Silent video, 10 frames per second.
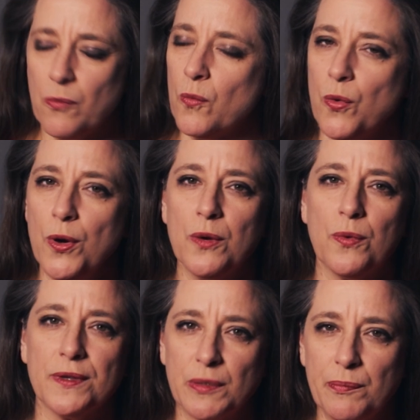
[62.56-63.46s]
work
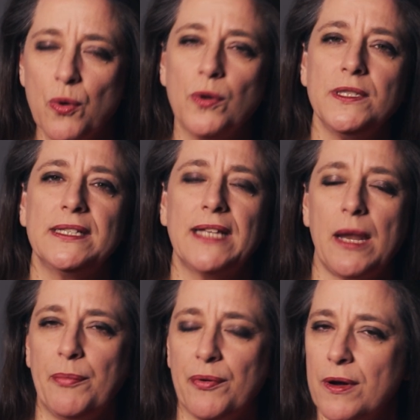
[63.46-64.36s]
with supporting
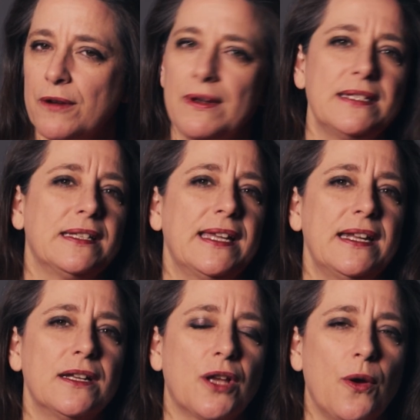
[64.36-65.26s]
that progress and get
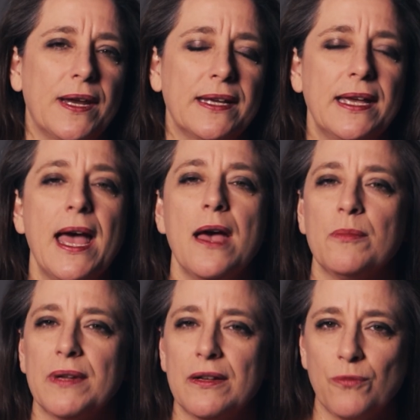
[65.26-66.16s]
it going,
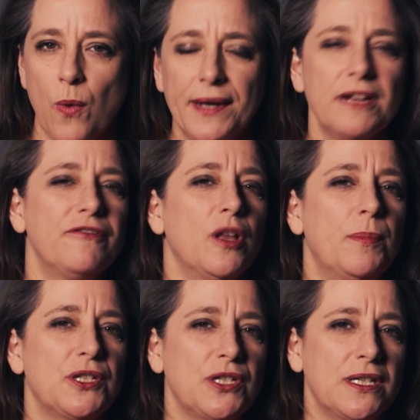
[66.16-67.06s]
but a wonderful
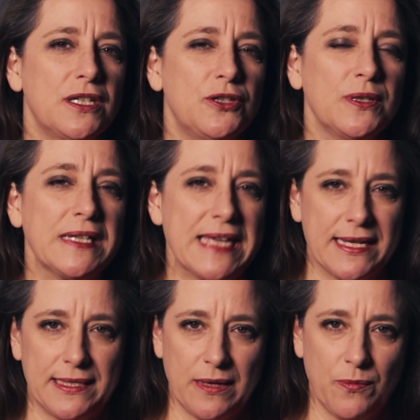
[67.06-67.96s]
opportunity to
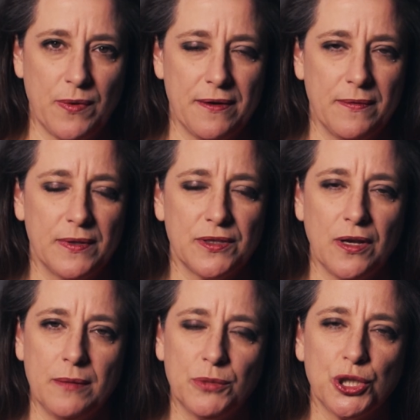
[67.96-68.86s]
get somewhere. So
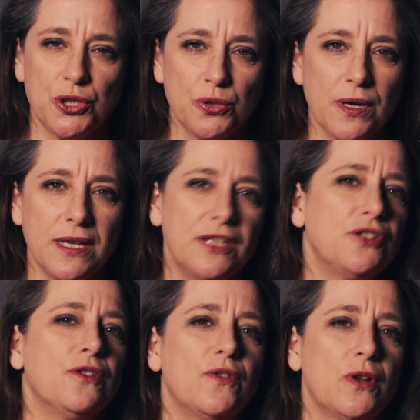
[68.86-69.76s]
I'm sure
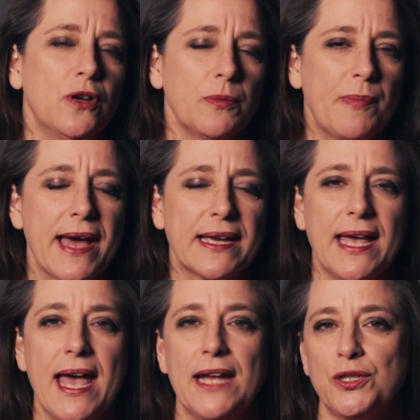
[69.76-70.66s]
that if you look back
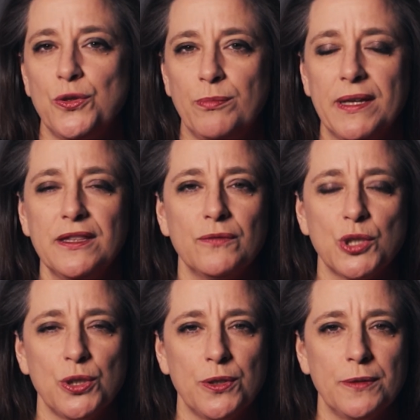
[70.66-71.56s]
at your month of
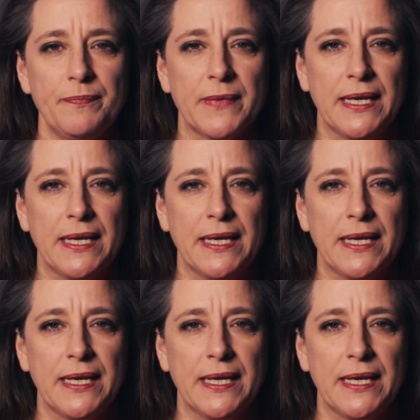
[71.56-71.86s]
June,